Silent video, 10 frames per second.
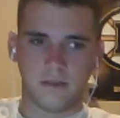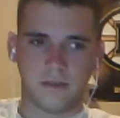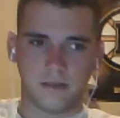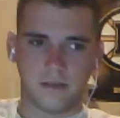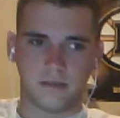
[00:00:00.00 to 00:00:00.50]

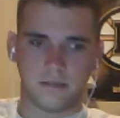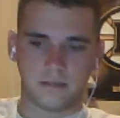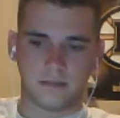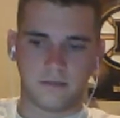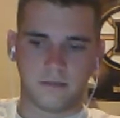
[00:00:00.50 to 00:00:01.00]
and
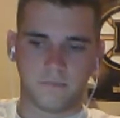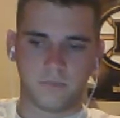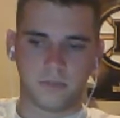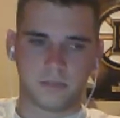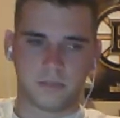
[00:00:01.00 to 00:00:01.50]
just
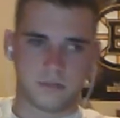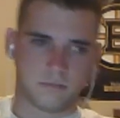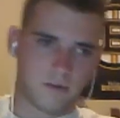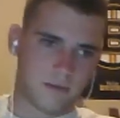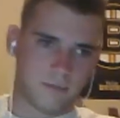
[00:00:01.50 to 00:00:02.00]
pushes the
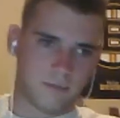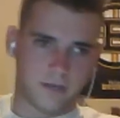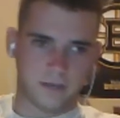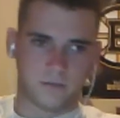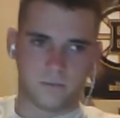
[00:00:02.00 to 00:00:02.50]
rod
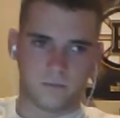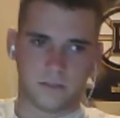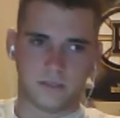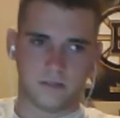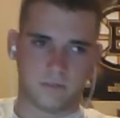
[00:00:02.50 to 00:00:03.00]
back, which
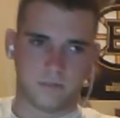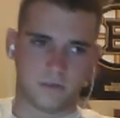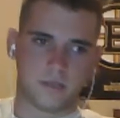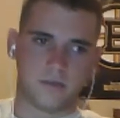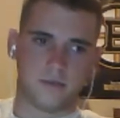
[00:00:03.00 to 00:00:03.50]
hits the bolt
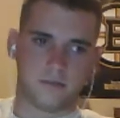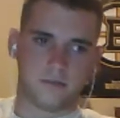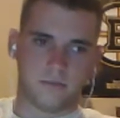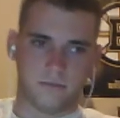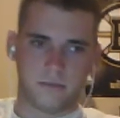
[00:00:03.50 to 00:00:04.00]
carrier
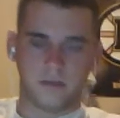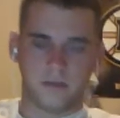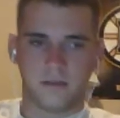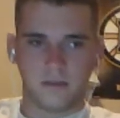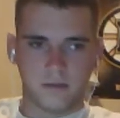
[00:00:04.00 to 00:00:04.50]
group,
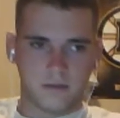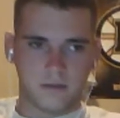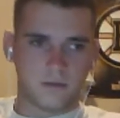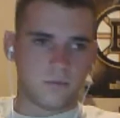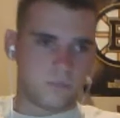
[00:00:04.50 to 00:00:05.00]

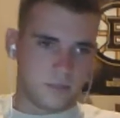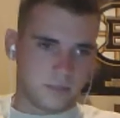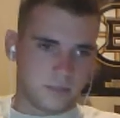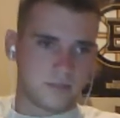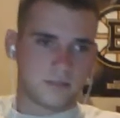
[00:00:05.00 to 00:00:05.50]

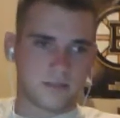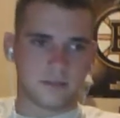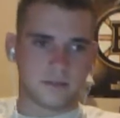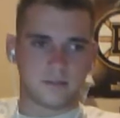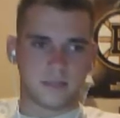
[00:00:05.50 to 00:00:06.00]
which
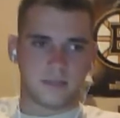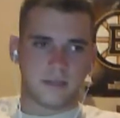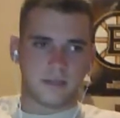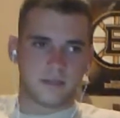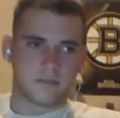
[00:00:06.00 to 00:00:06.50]
cycles in the
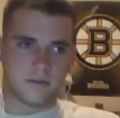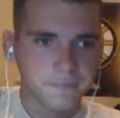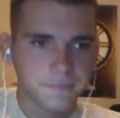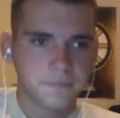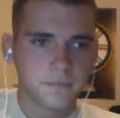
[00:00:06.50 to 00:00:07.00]
next round.
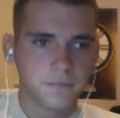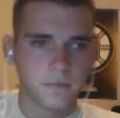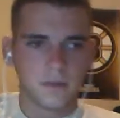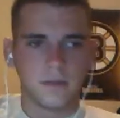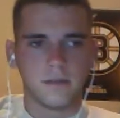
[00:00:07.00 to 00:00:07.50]

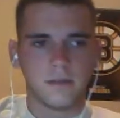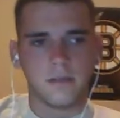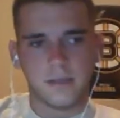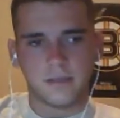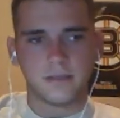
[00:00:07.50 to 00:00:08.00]

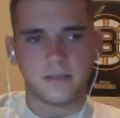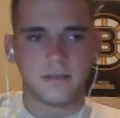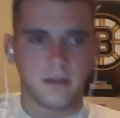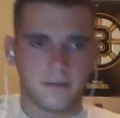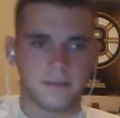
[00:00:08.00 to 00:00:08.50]
This,
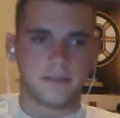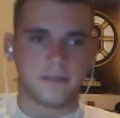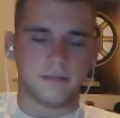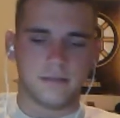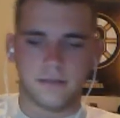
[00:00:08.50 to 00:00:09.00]

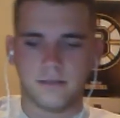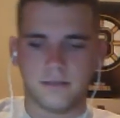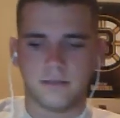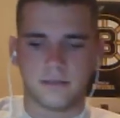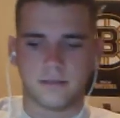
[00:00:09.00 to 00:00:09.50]
obviously,
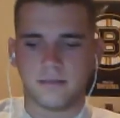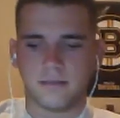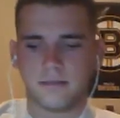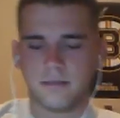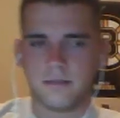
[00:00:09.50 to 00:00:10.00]
since
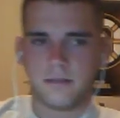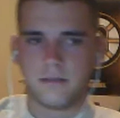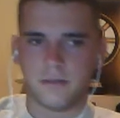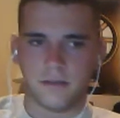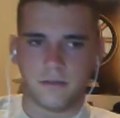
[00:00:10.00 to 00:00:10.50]

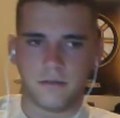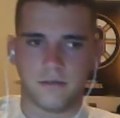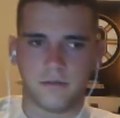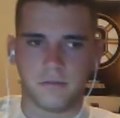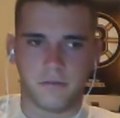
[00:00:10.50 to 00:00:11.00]
a
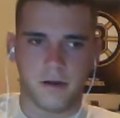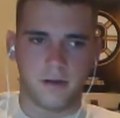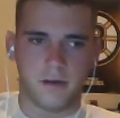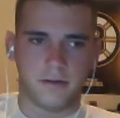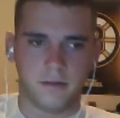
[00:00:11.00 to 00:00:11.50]

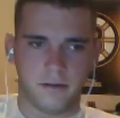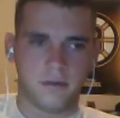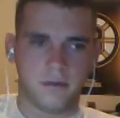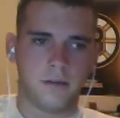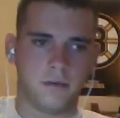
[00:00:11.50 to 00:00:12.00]
rod
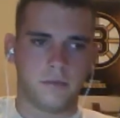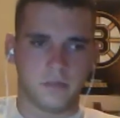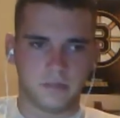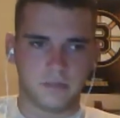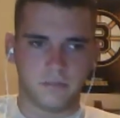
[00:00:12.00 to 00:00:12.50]
with
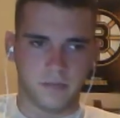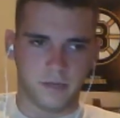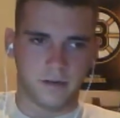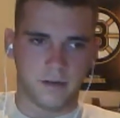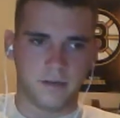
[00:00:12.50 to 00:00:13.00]
a spring
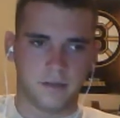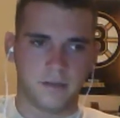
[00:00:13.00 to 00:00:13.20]
on it